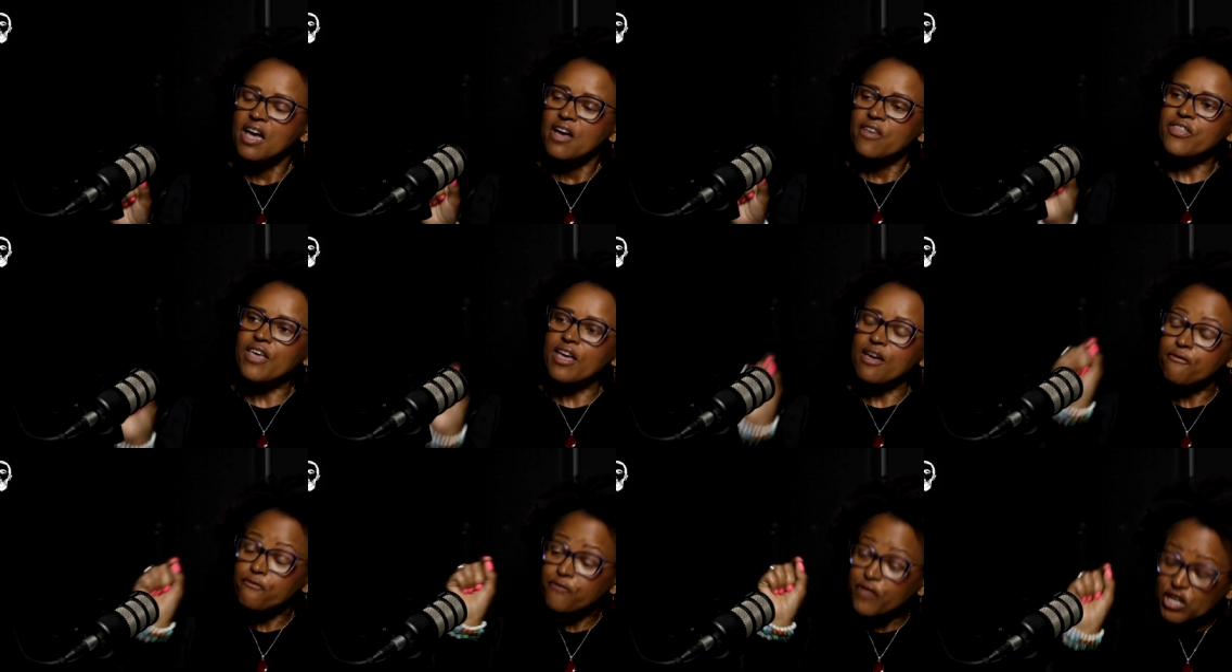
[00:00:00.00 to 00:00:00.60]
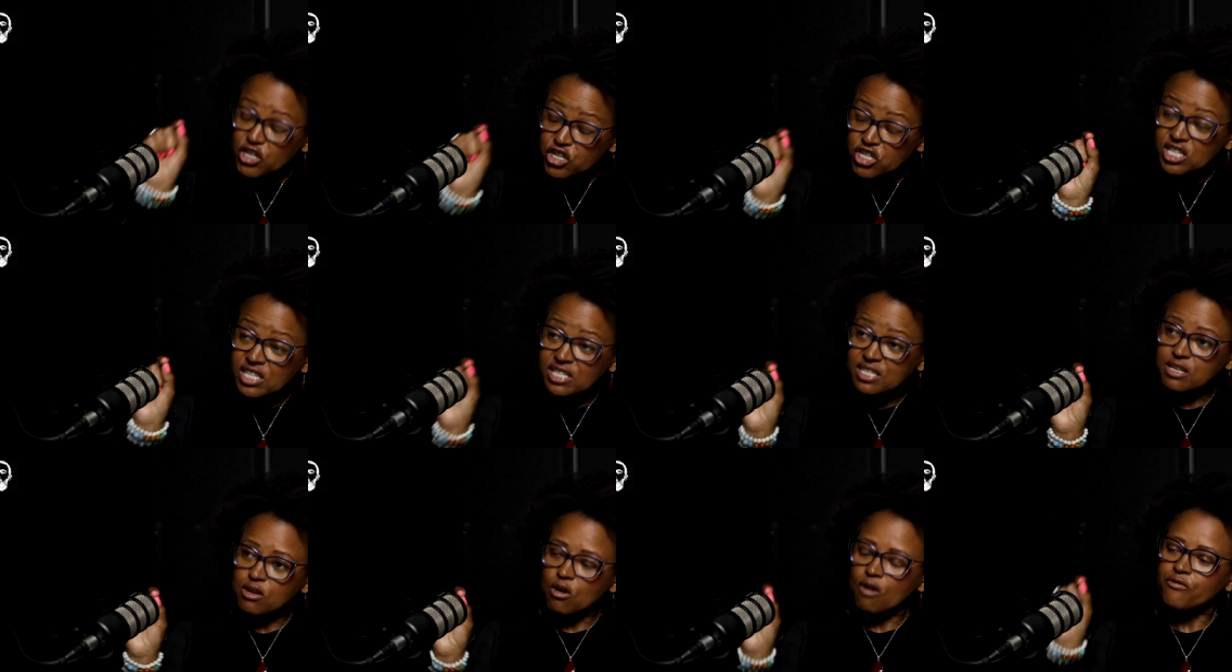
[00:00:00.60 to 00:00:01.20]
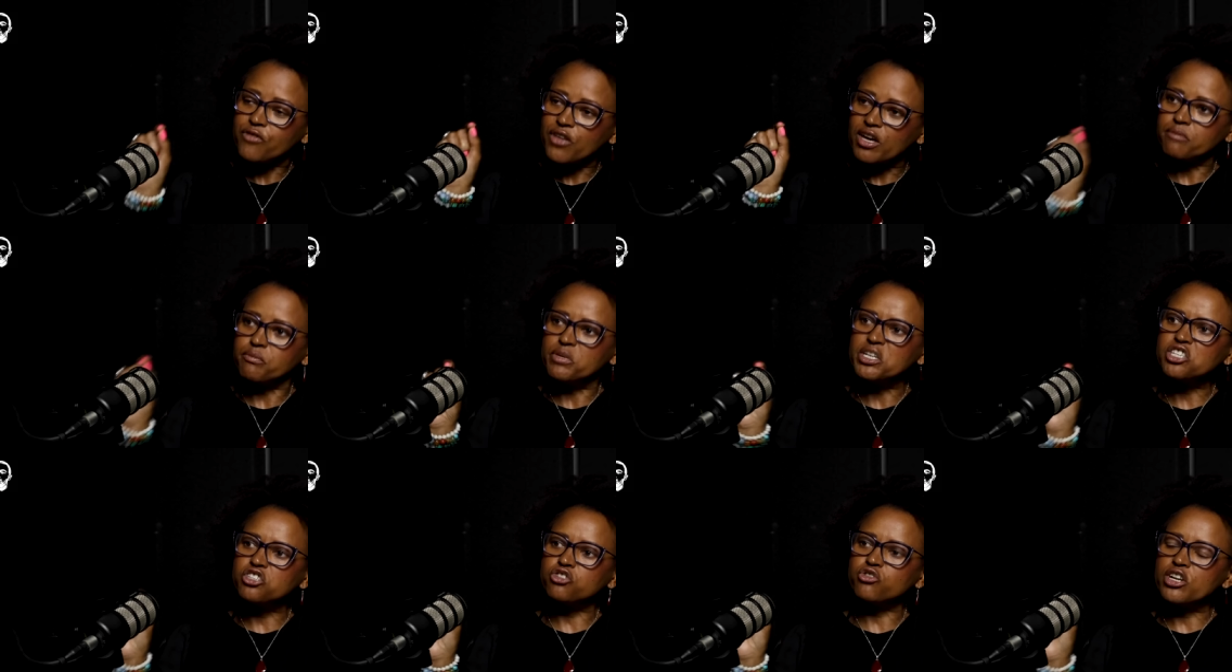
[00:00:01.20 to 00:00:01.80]
the efficiency of the
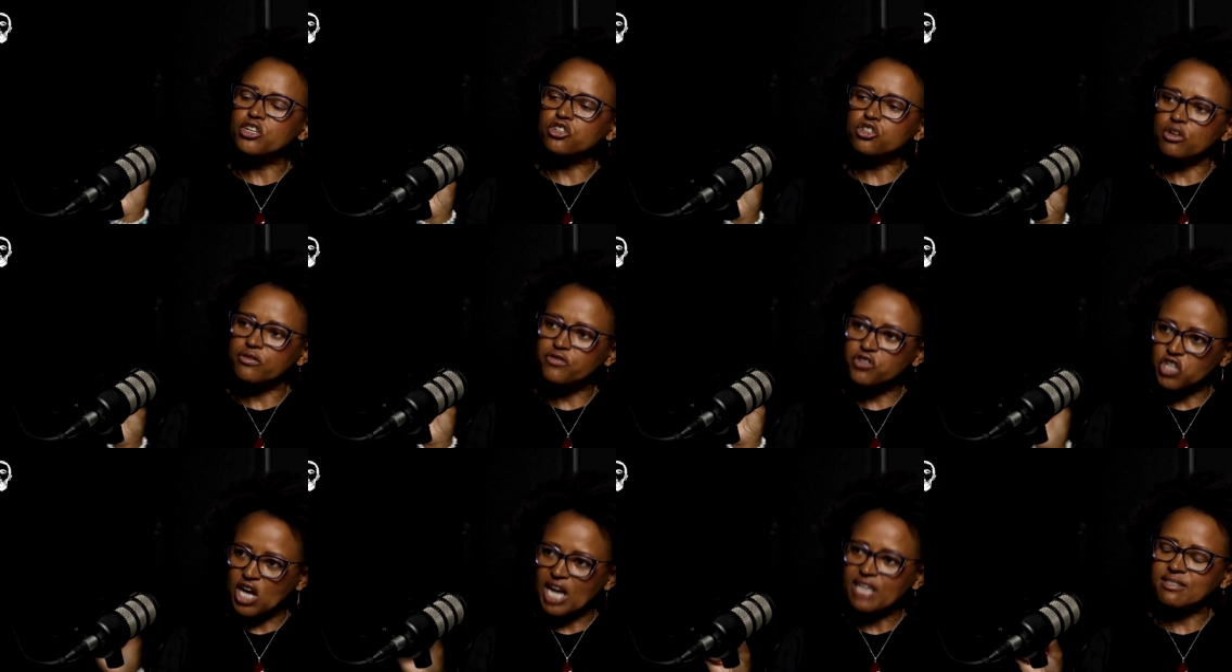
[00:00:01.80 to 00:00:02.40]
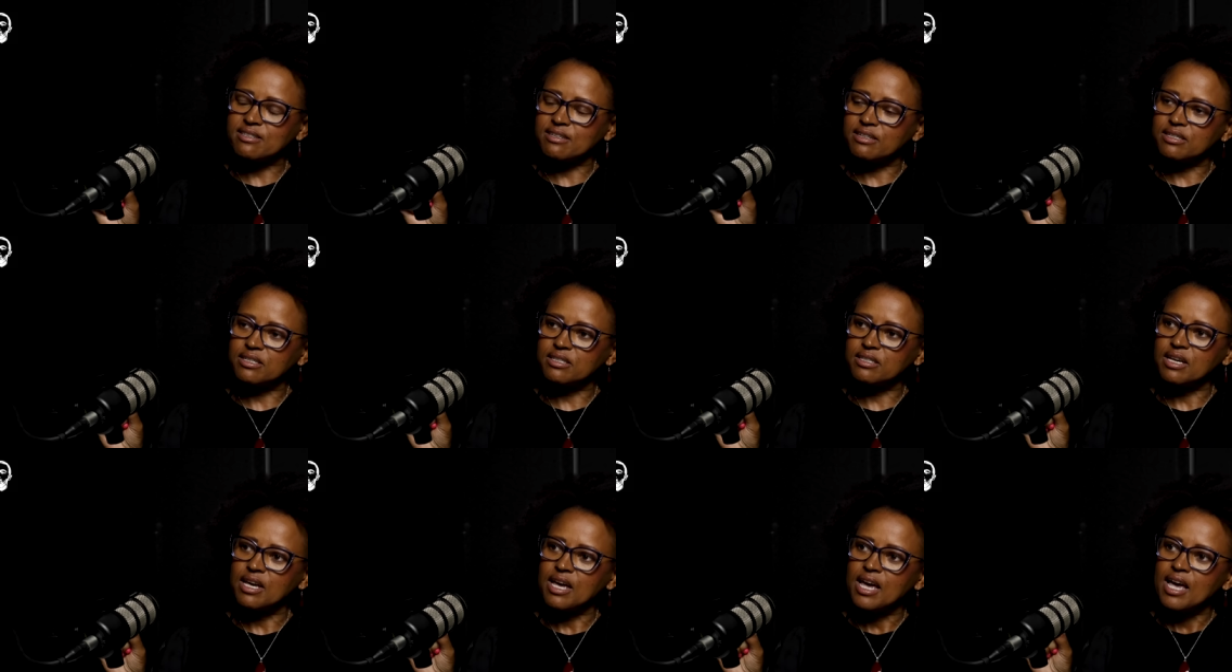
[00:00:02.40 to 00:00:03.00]
administration of justice